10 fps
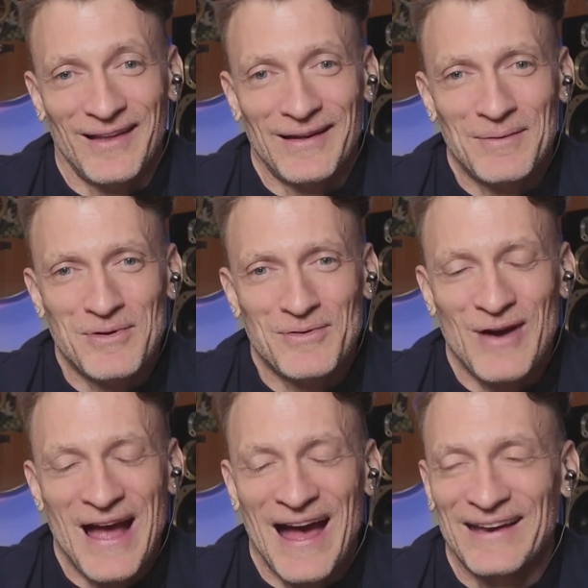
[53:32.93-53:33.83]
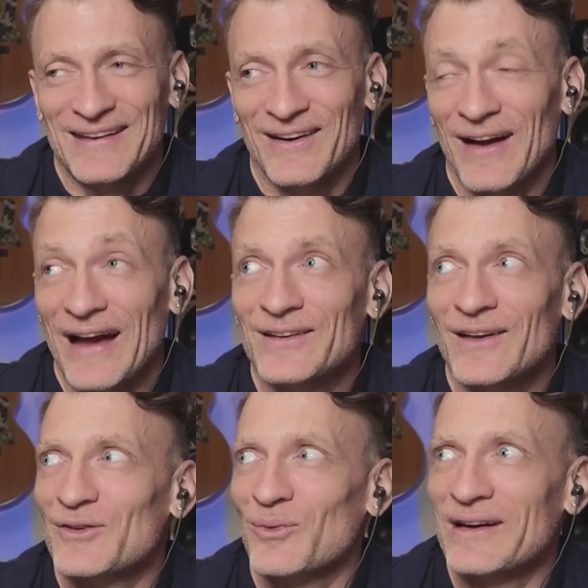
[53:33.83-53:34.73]
Like that'd be rad. I
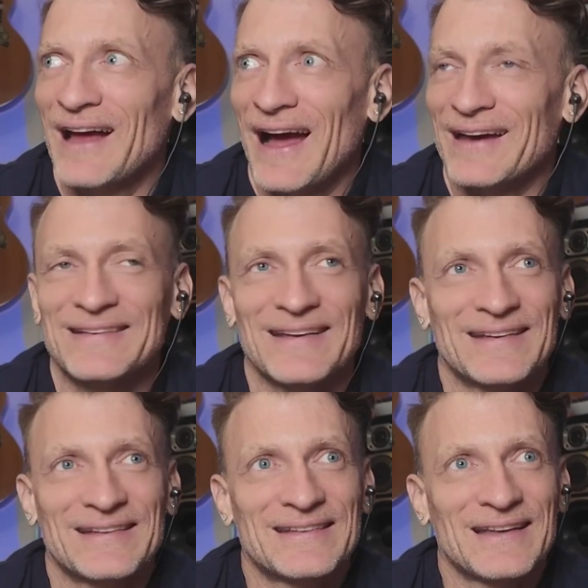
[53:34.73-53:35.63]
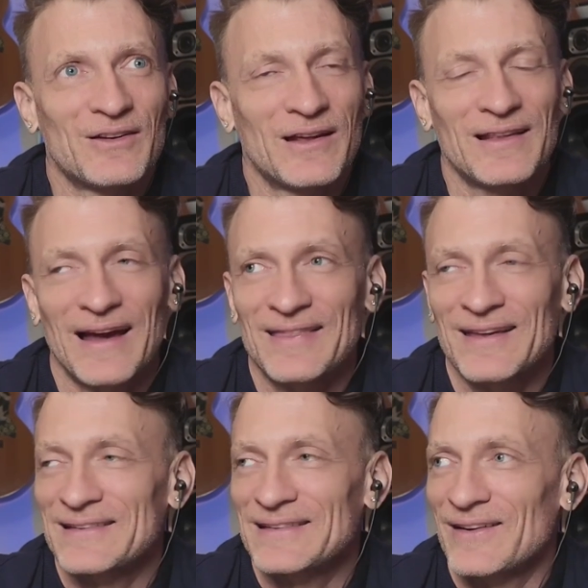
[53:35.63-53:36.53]
saw this one guy, he's like, I could
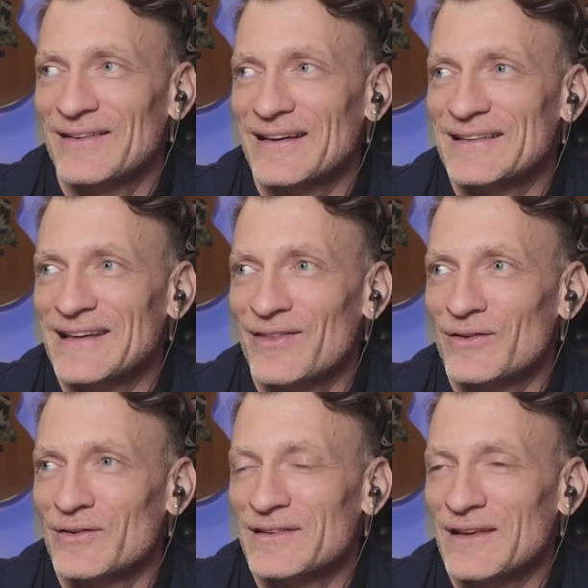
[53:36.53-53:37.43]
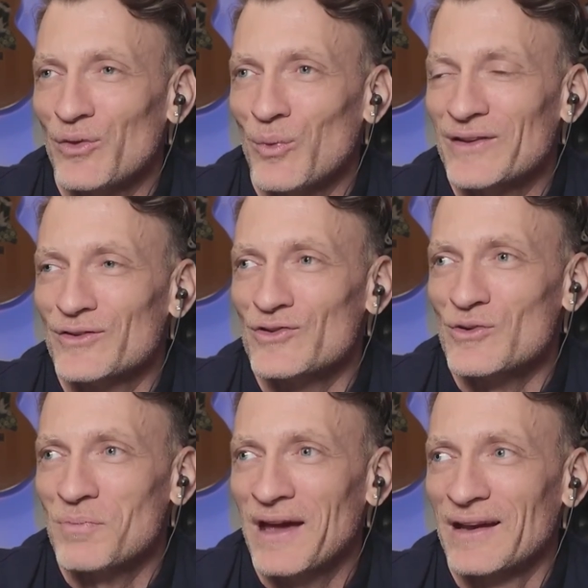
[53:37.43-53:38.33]
think it's down in like southwestern
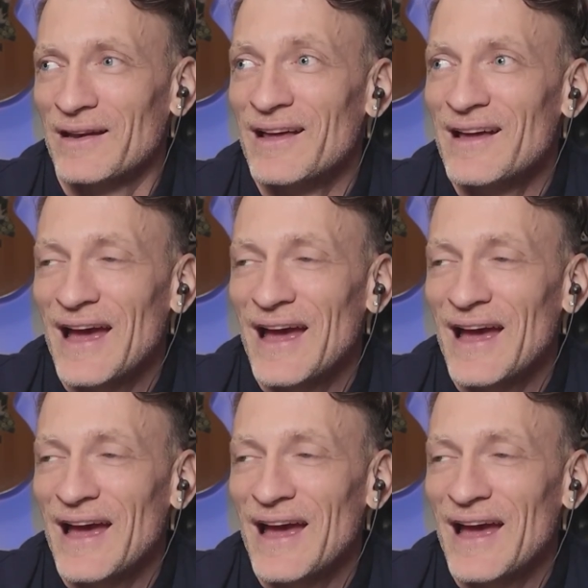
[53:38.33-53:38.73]
Japan.